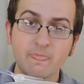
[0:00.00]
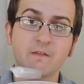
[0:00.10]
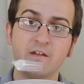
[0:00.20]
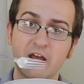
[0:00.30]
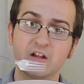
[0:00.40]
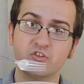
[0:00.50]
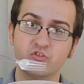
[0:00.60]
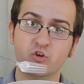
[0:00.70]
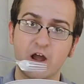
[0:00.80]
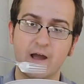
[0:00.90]
that I could
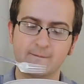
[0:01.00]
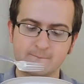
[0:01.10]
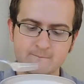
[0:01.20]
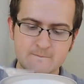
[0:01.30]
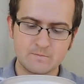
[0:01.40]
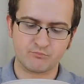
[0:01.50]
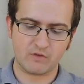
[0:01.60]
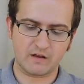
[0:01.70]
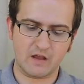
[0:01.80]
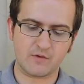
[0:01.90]
try
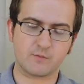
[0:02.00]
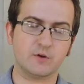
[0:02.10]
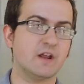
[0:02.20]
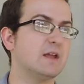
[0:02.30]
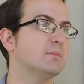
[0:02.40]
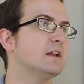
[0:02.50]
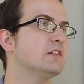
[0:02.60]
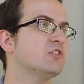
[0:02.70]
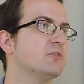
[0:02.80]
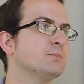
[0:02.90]
and have every day, but
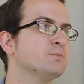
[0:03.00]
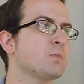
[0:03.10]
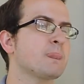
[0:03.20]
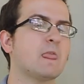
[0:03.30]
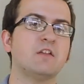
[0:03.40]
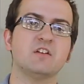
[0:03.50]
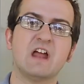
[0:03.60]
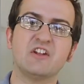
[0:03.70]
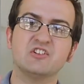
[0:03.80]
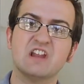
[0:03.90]
it's a
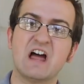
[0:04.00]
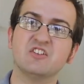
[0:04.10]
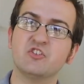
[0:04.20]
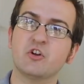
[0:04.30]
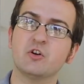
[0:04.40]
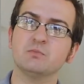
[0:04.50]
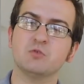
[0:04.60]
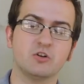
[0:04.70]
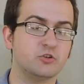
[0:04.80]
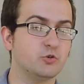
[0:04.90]
nice light dessert,
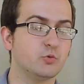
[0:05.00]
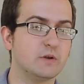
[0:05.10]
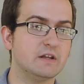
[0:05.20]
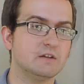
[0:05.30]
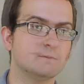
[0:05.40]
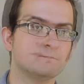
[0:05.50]
not too sweet.